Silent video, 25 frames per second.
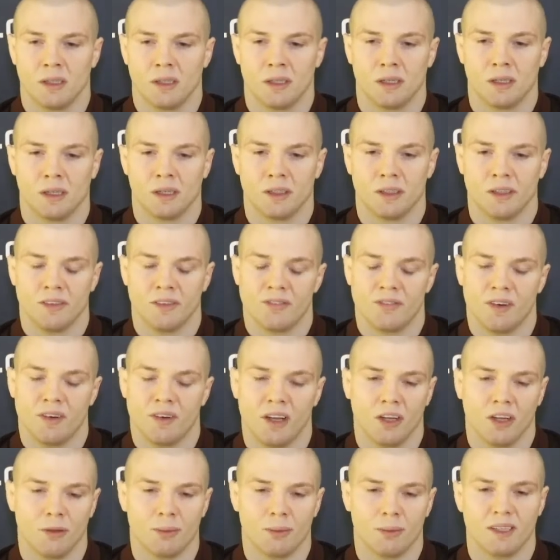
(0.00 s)
They fight a
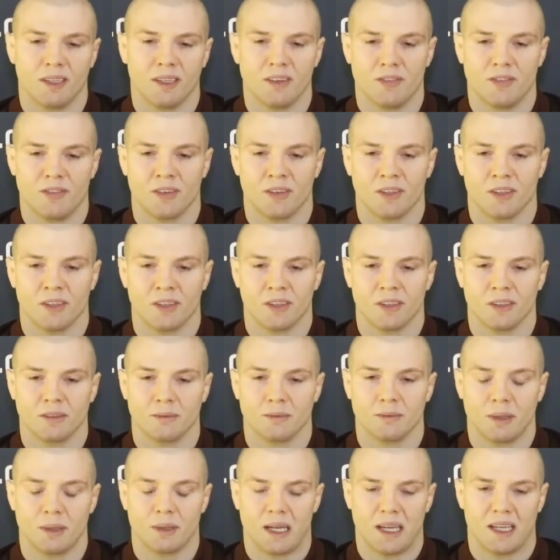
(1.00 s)
little bit
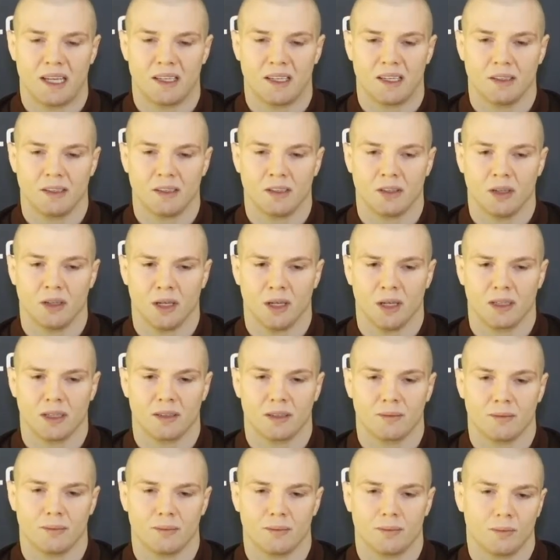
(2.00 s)
different, but you know, like
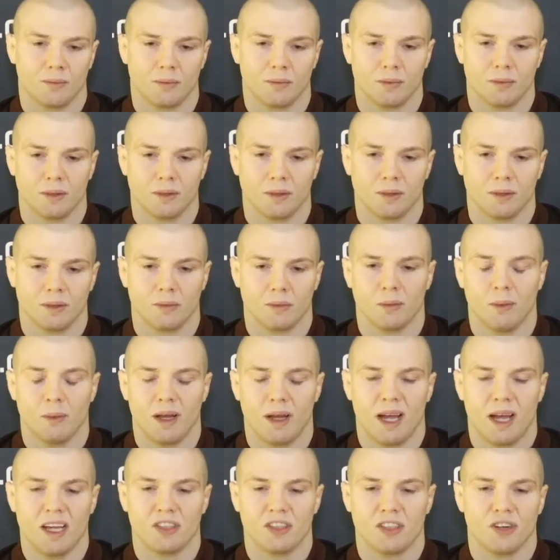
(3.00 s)
the way
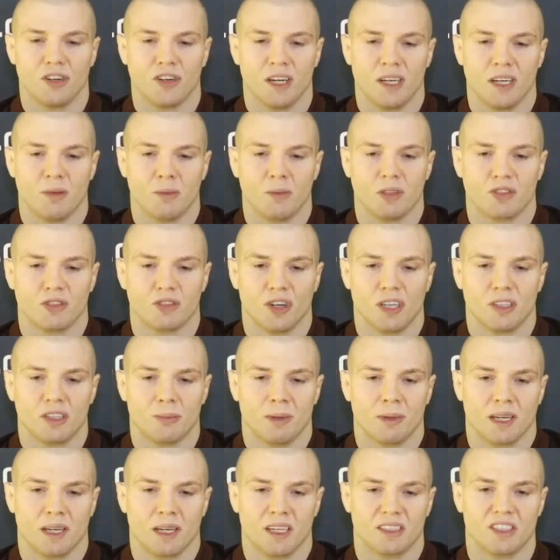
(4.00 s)
I train, we train to
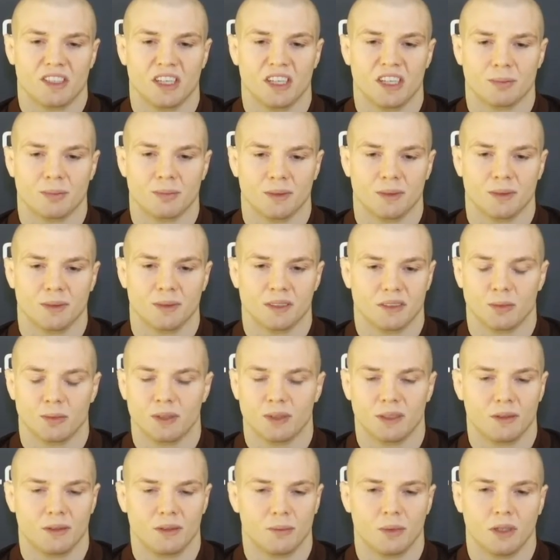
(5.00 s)
make adjustments.
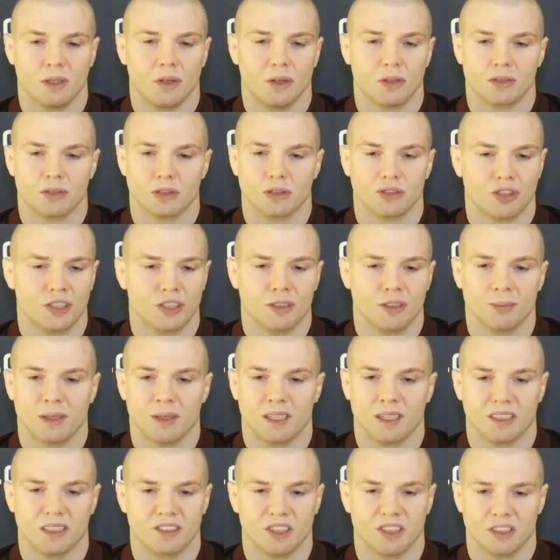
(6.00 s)
We also train to
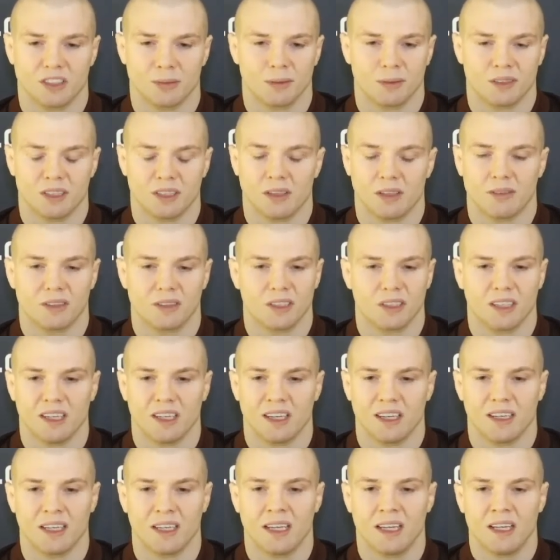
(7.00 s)
make adjustments. Obviously,
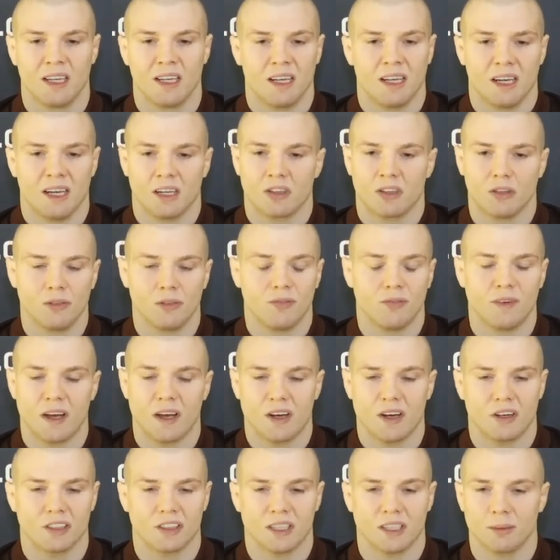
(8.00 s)
like good
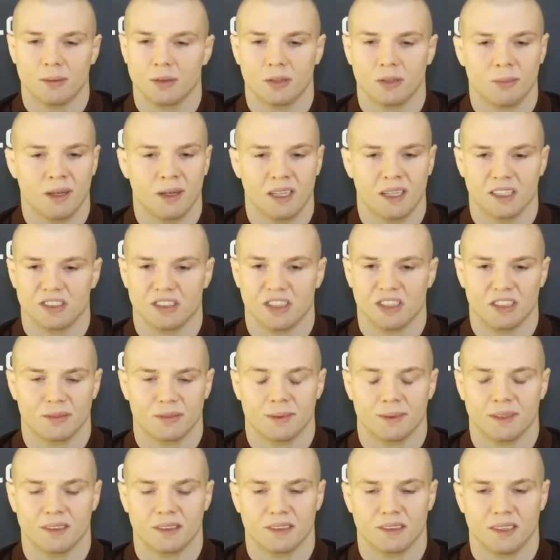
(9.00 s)
fighter is able to make
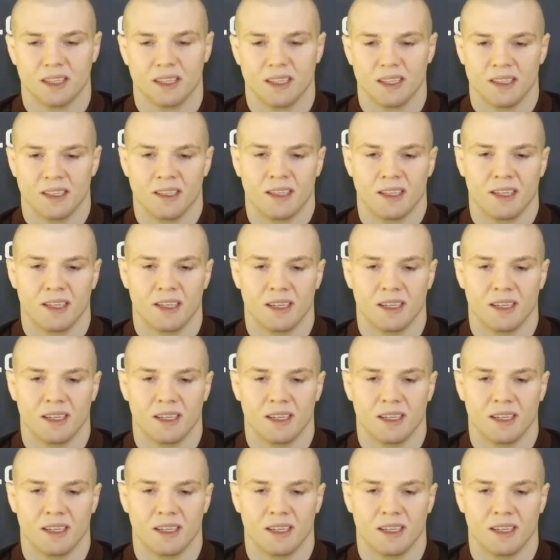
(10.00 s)
adjustments, and